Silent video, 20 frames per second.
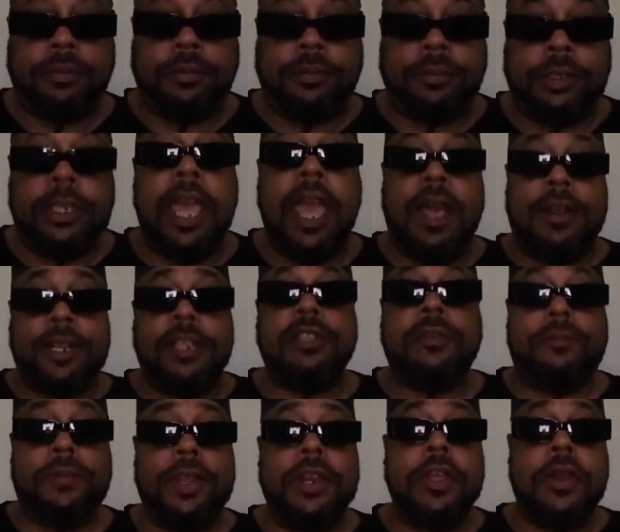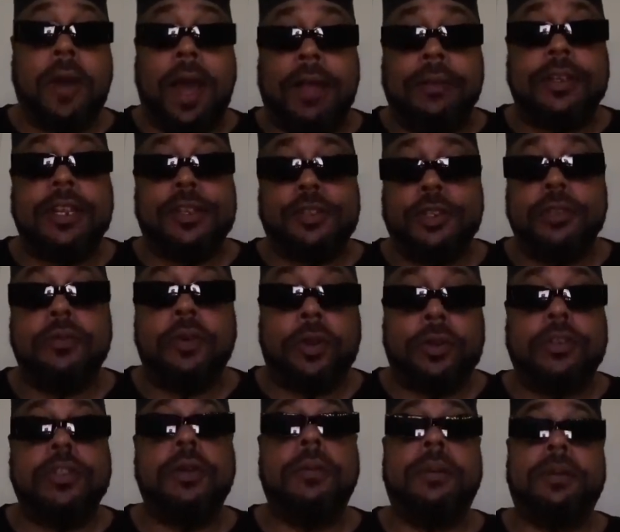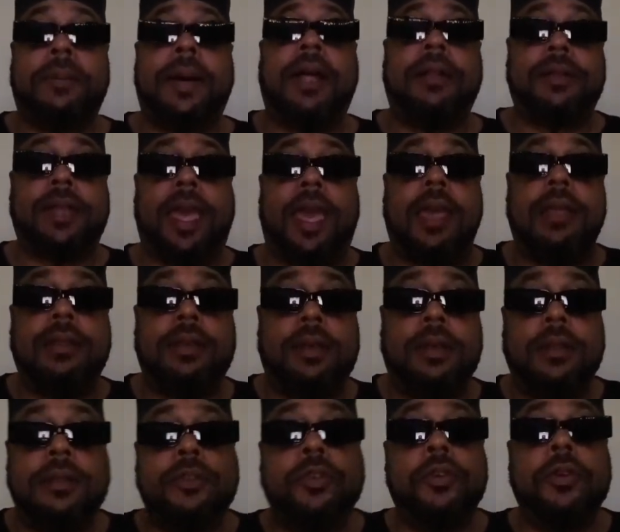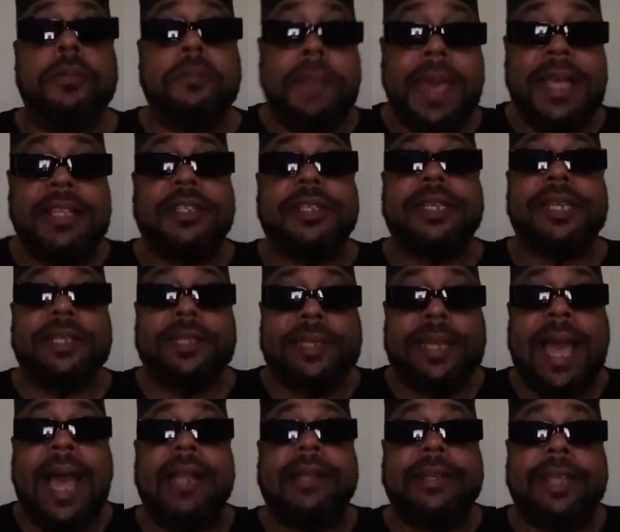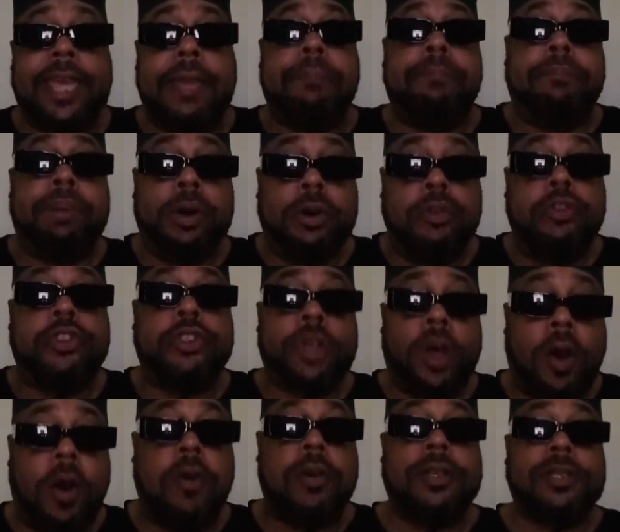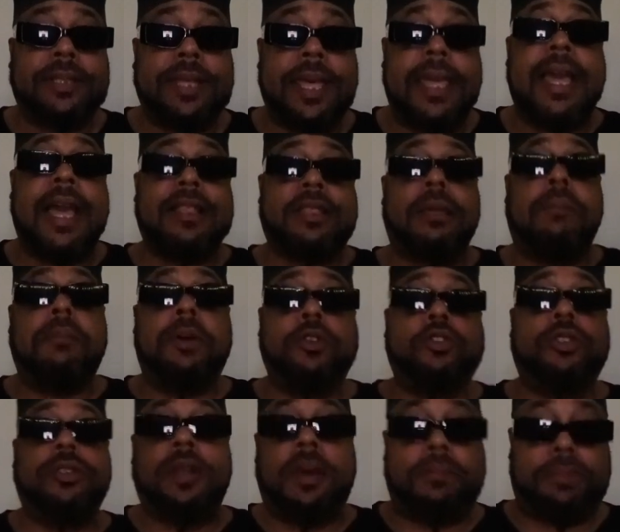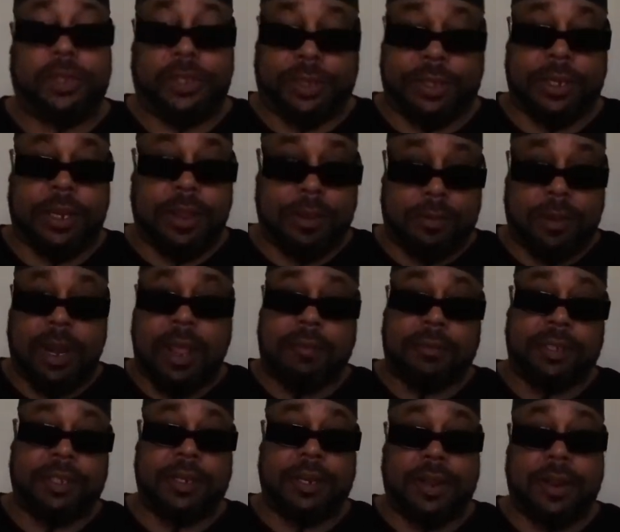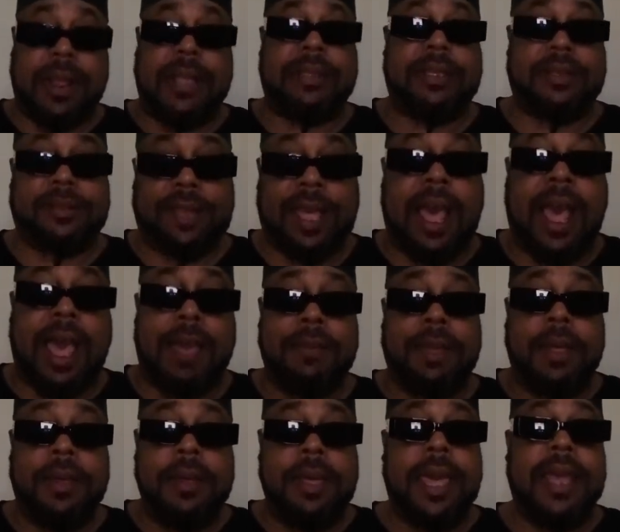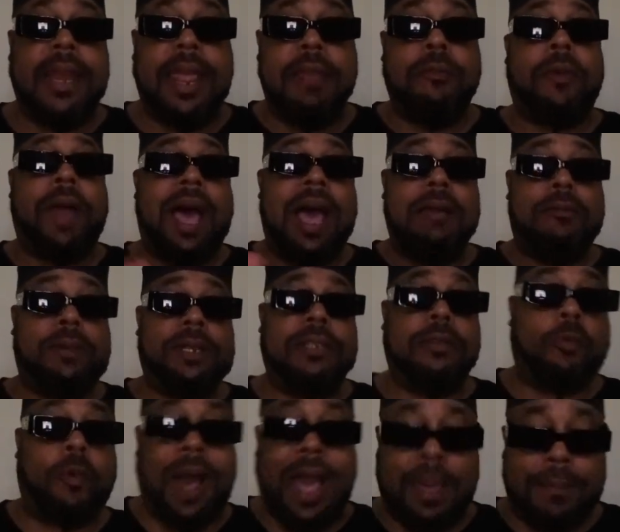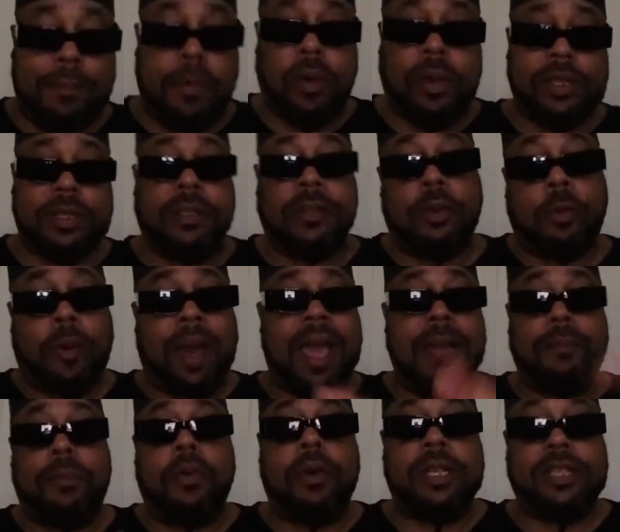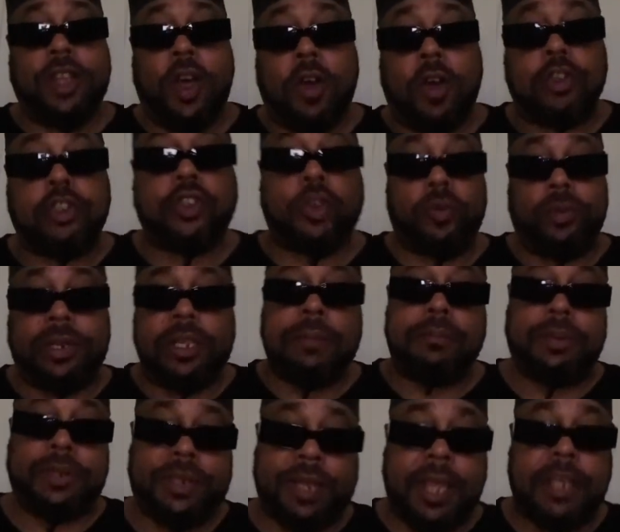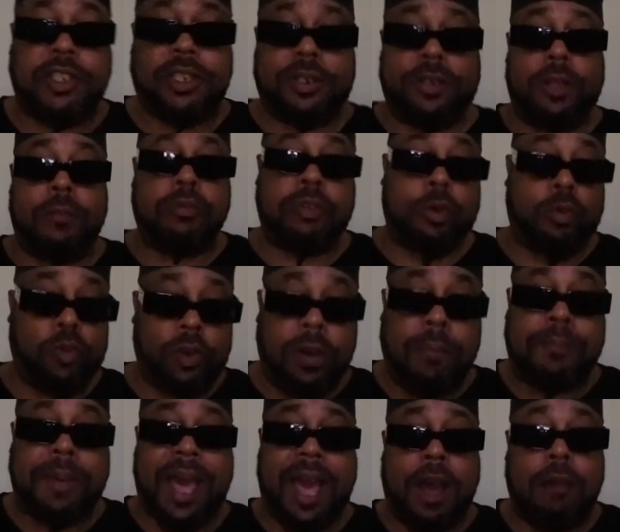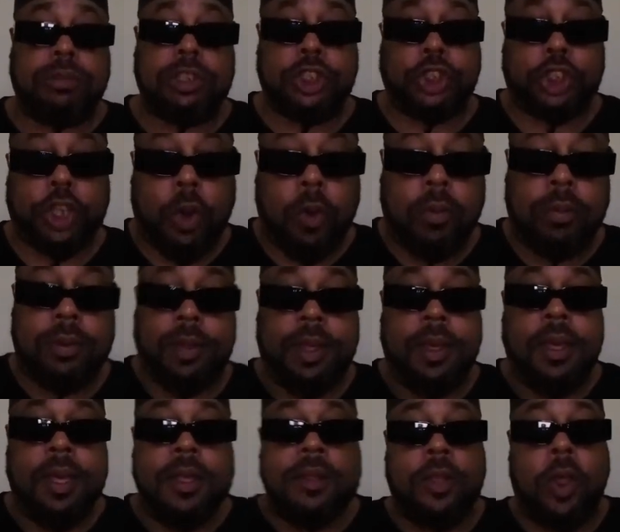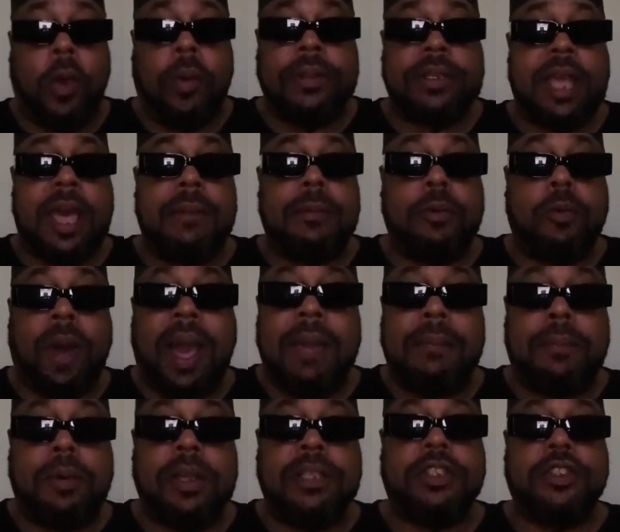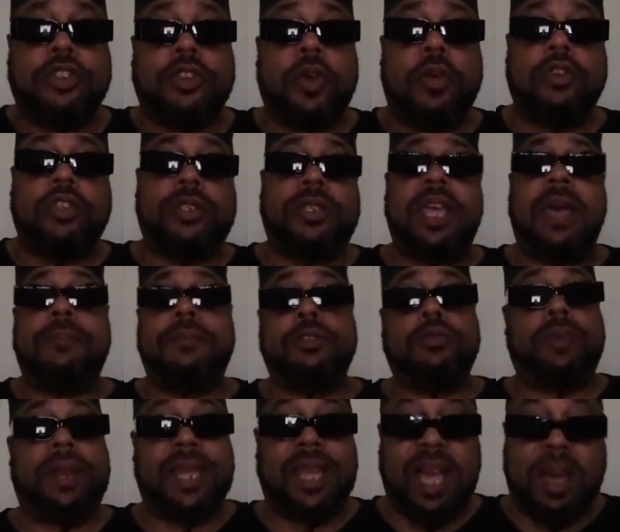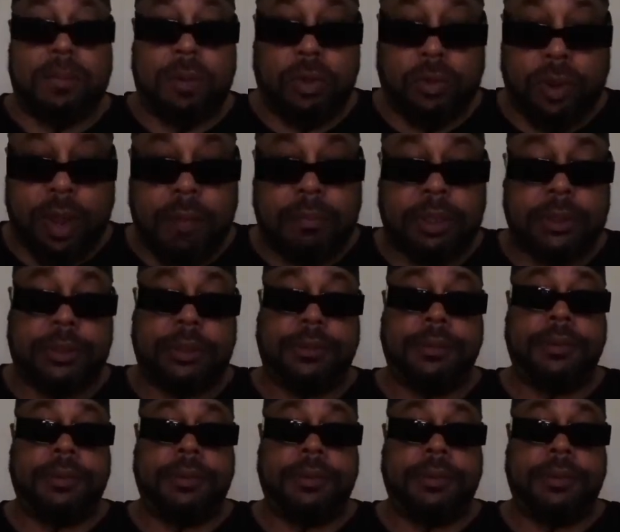Yeah, there's a video out there too on Tube about that. Do the Mexicans got their boots on? Because they got the most numbers in there when I was in there at the time. And they riding with the white boys. The white boys also need protection. The willpower was short. The only time the white boys was going to step is when they got more numbers.